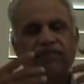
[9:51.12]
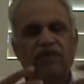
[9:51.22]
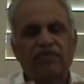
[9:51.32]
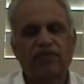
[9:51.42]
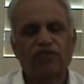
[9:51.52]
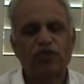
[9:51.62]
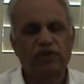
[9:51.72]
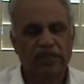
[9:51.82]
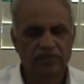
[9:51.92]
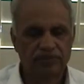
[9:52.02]
of the
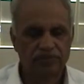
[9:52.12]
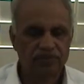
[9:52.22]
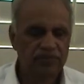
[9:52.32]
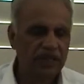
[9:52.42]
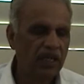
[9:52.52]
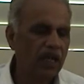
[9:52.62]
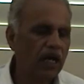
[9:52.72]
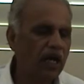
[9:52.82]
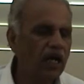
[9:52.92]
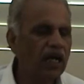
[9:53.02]
human.
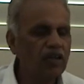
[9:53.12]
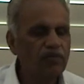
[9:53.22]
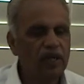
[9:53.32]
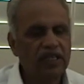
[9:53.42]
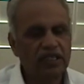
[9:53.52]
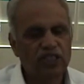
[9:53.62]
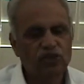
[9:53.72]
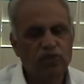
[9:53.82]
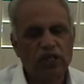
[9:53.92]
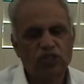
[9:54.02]
A and Ma is
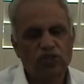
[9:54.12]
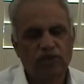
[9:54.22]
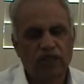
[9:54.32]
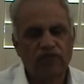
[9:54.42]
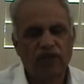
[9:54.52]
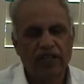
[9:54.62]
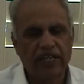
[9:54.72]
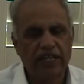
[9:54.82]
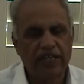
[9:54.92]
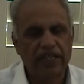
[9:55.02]
responsible for
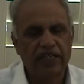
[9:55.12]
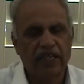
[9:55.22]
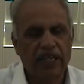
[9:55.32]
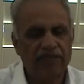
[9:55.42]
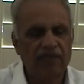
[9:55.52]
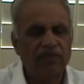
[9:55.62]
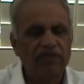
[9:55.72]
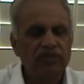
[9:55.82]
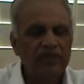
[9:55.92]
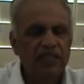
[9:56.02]
creating the life of
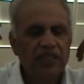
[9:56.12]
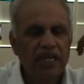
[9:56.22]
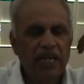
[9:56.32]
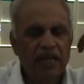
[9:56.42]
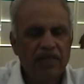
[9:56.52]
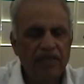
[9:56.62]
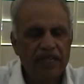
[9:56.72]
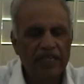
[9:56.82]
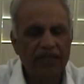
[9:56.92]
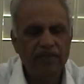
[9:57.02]

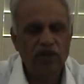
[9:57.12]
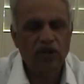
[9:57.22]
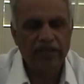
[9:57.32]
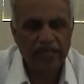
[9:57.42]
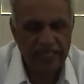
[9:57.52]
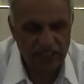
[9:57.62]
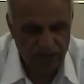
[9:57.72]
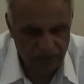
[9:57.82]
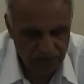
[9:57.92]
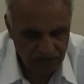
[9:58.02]
every living
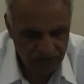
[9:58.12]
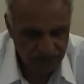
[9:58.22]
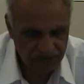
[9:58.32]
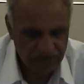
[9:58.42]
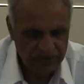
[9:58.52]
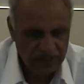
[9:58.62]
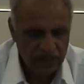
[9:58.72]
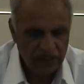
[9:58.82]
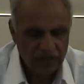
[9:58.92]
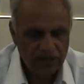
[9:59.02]
organism.
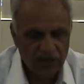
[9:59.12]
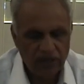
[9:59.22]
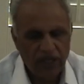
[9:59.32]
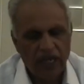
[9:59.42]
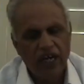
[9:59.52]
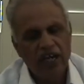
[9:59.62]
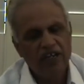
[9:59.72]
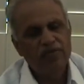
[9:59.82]
So, and